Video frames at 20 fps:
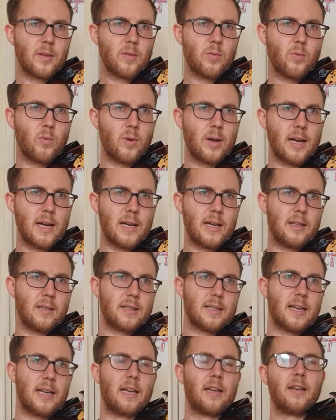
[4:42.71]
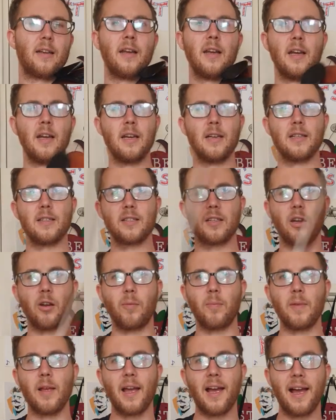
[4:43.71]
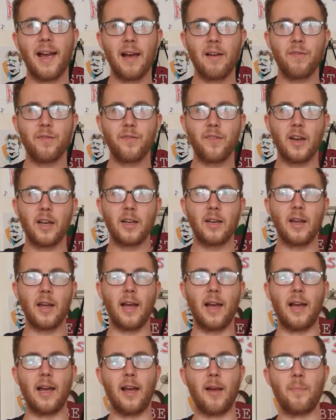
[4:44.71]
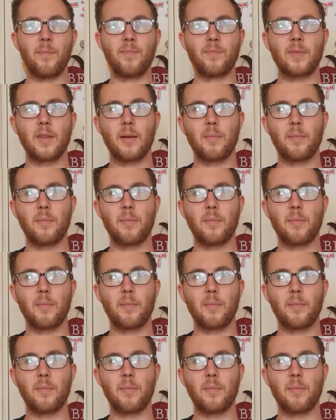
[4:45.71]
Well done. So have fun um,